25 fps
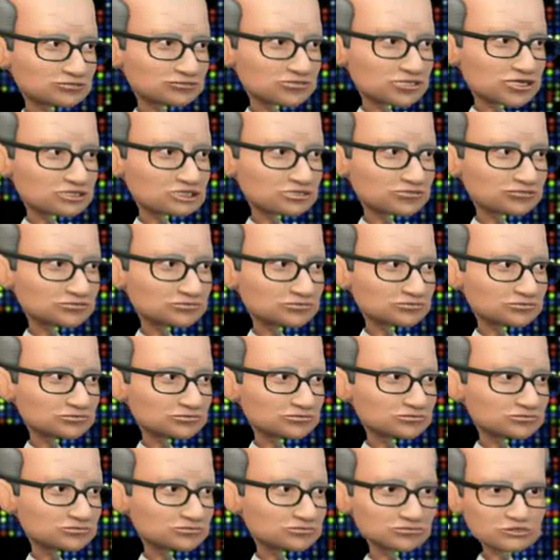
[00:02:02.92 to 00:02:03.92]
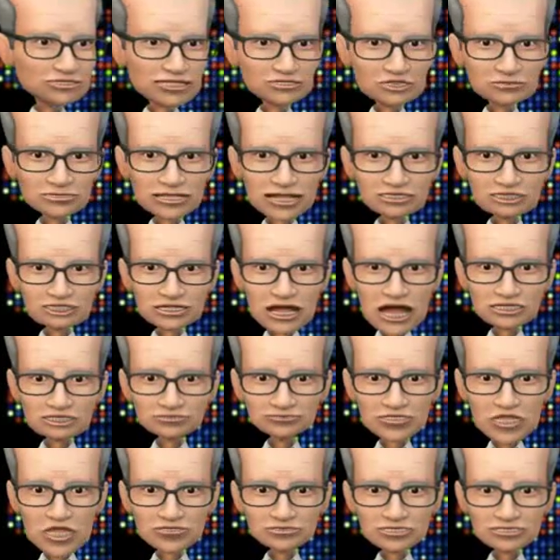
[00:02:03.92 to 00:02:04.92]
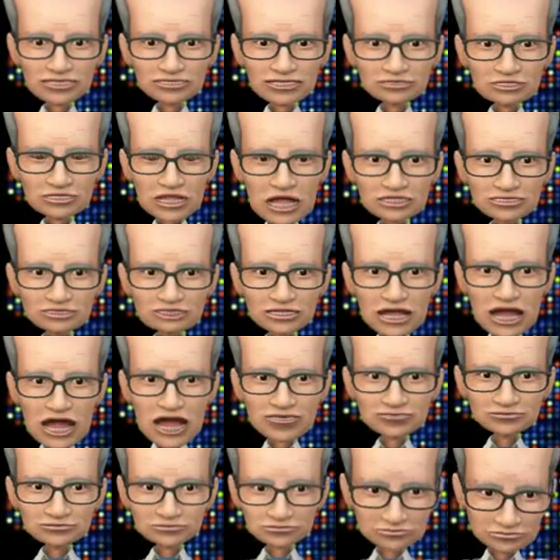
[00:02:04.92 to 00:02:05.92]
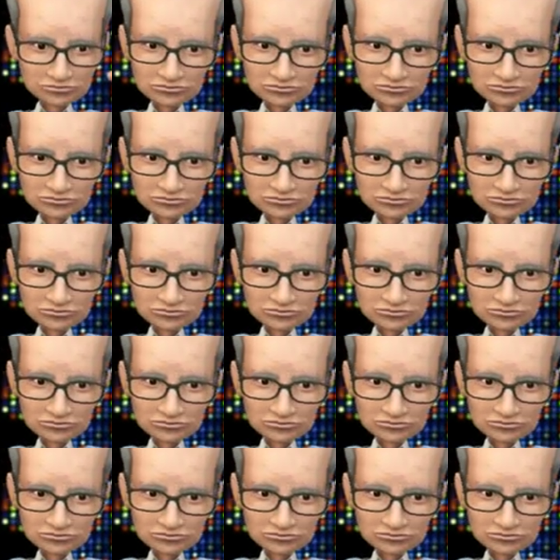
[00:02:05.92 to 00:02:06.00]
naked, with my cock totally hanging out.